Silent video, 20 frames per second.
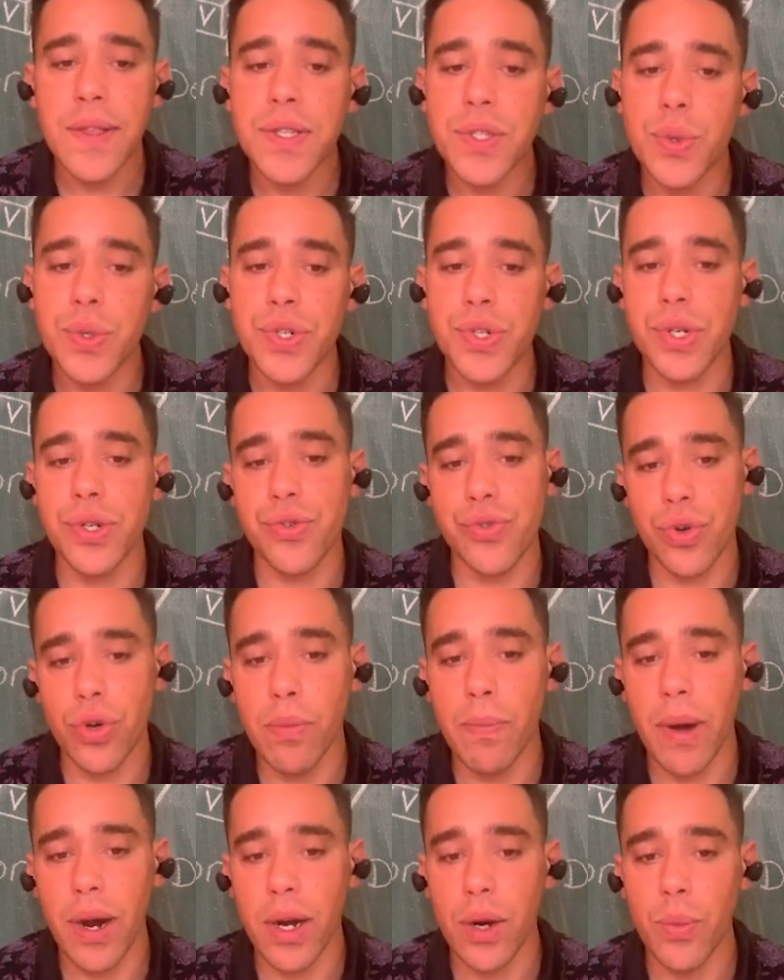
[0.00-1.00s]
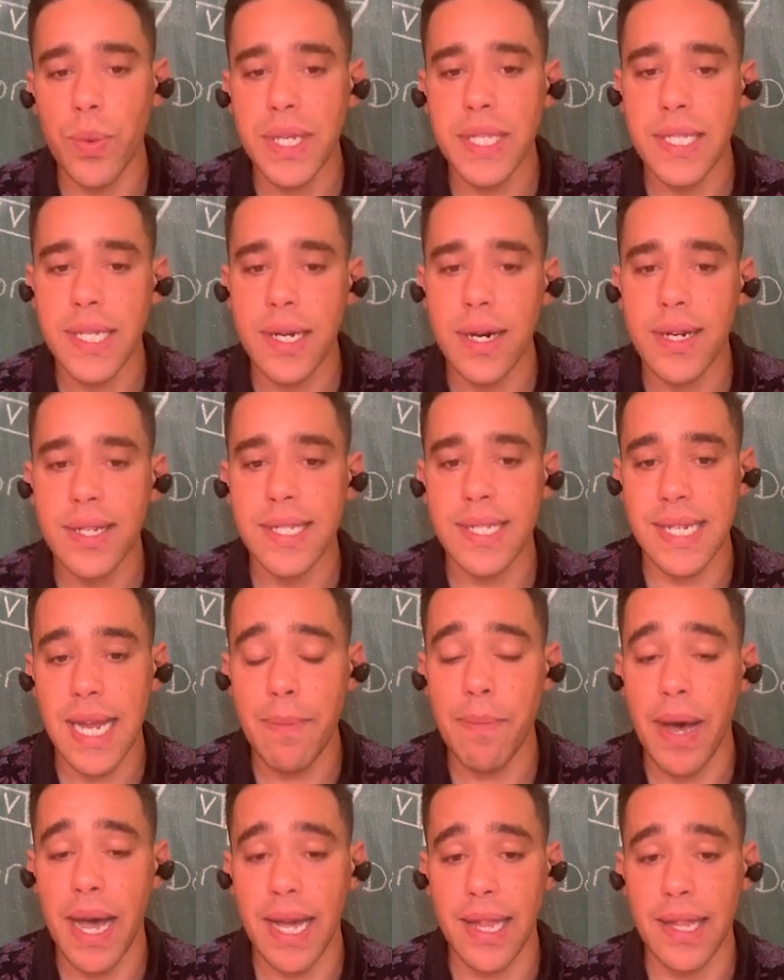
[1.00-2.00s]
the Squish control bar, we see our
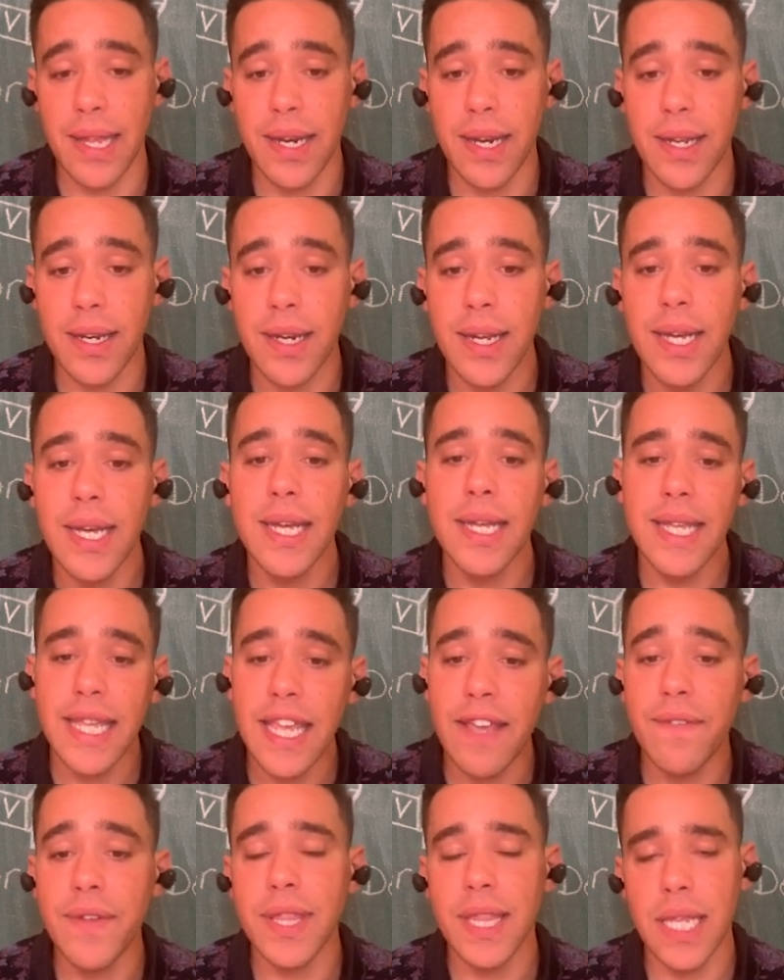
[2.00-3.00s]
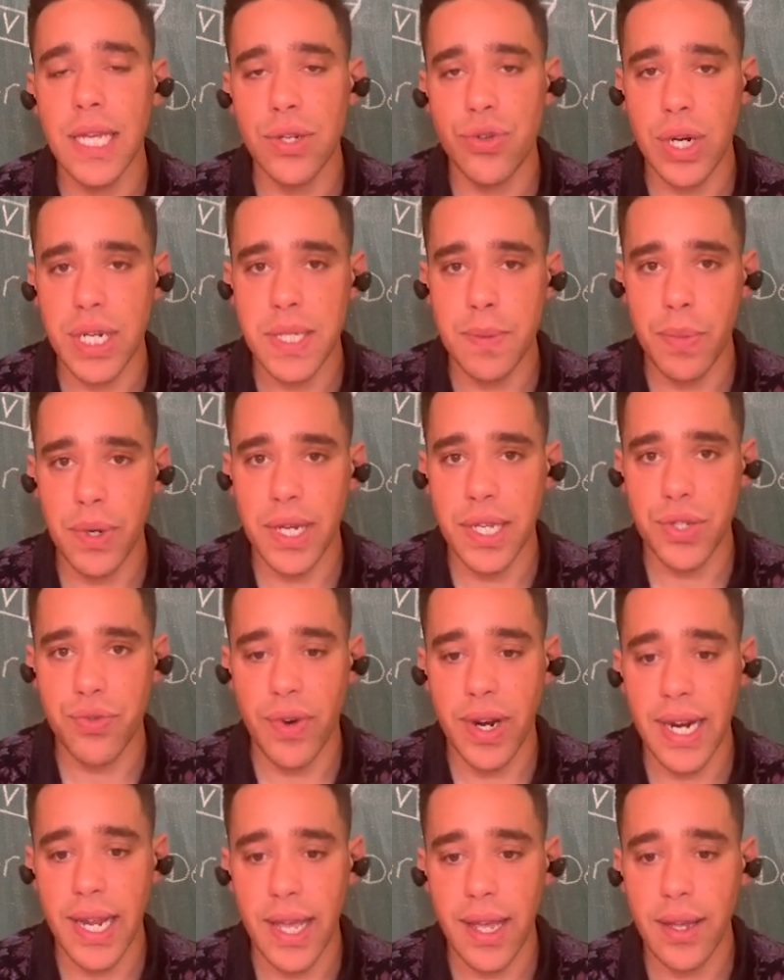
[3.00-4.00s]
step highlighted, given the address book is
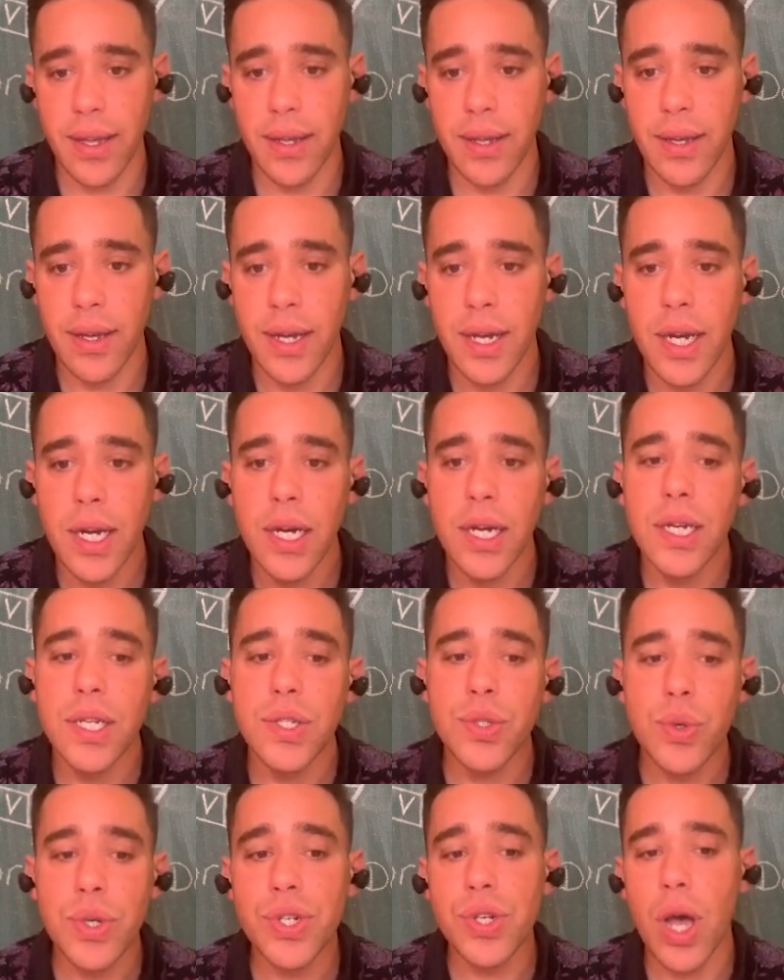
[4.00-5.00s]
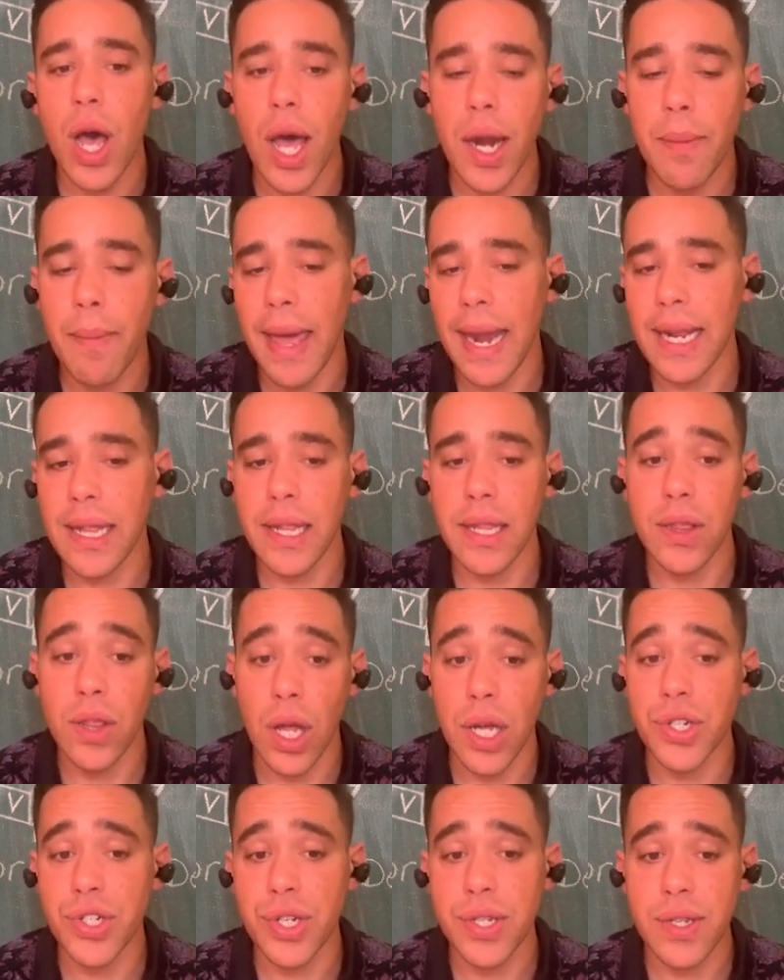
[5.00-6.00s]
running. Squish automatically
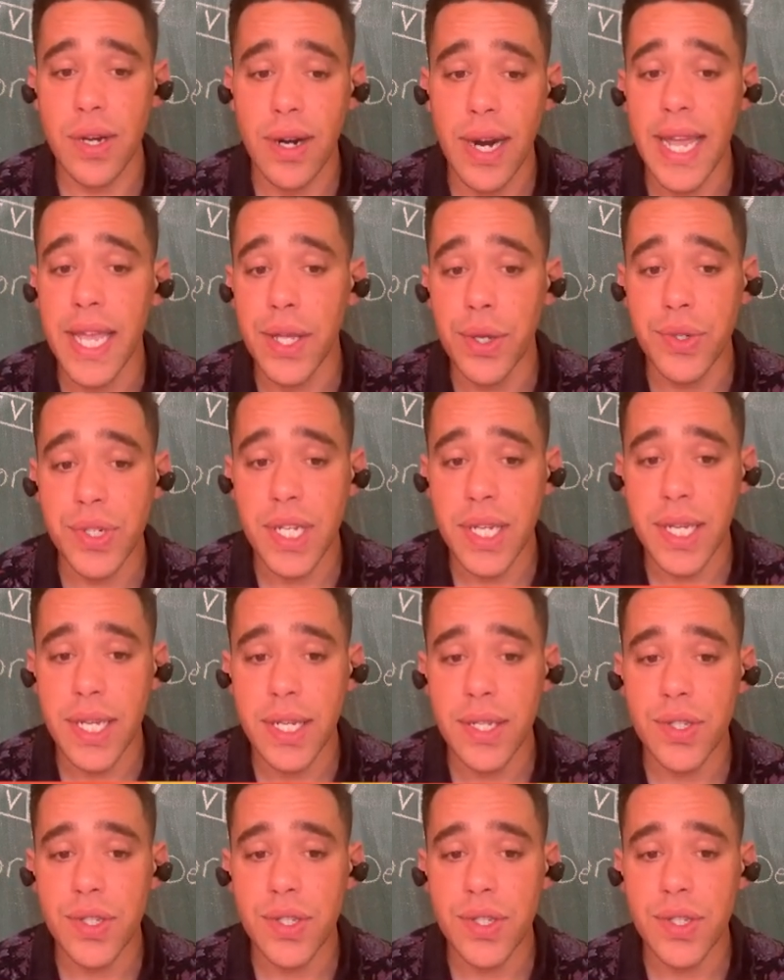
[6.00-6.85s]
launches our AUT,